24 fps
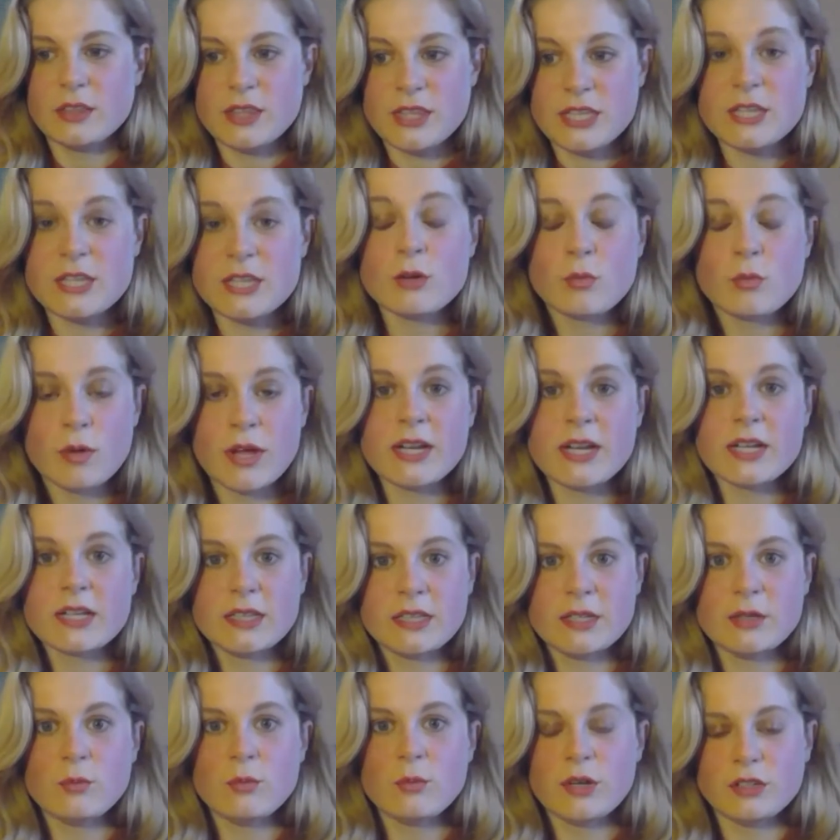
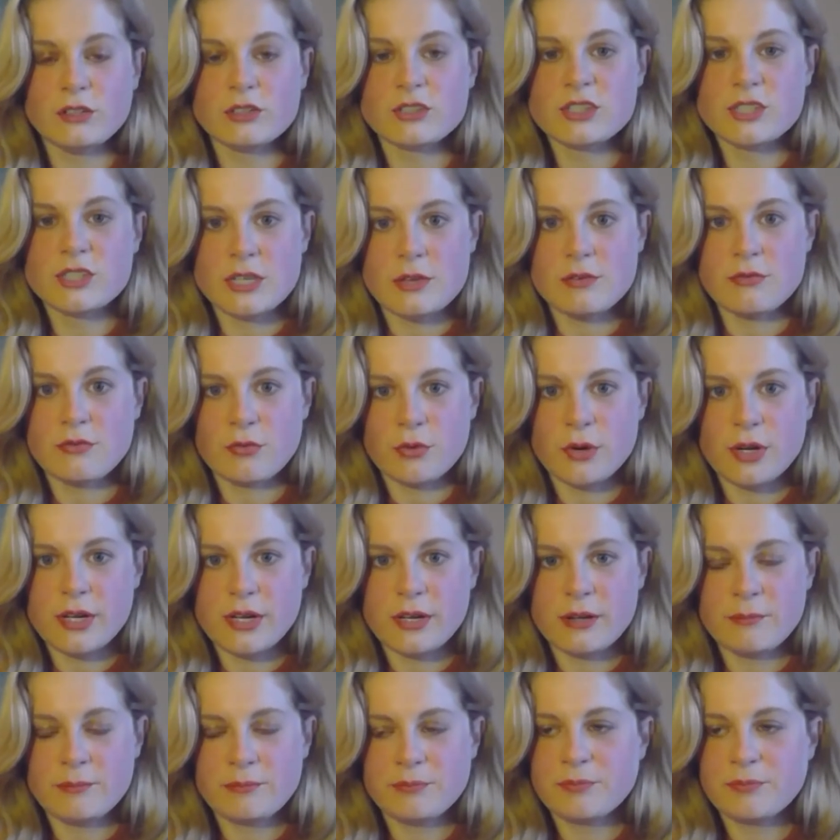theoretically will see
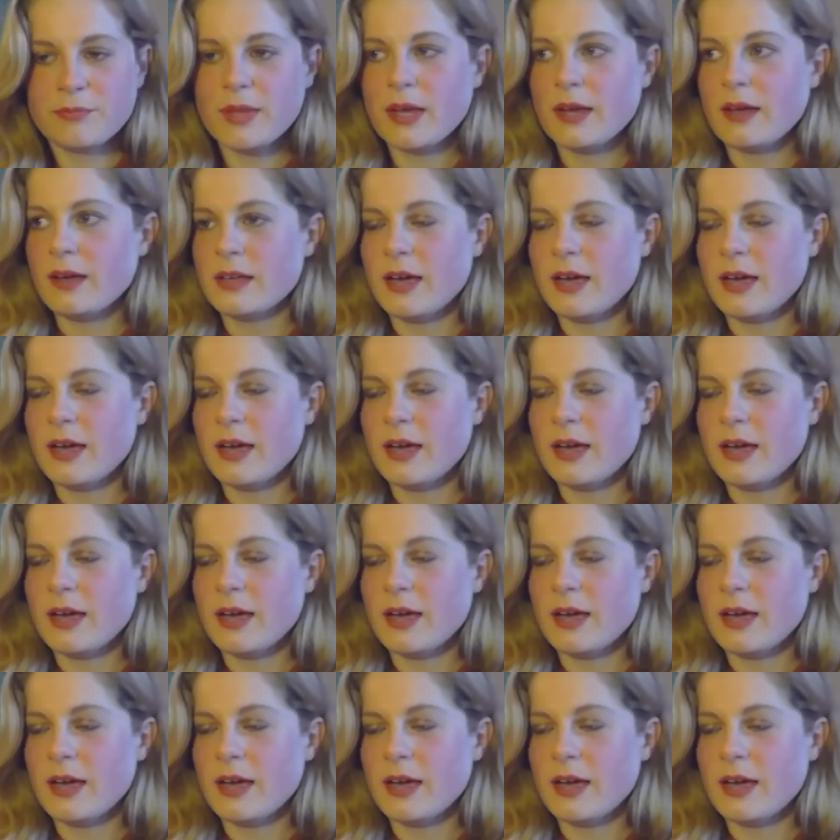freedom.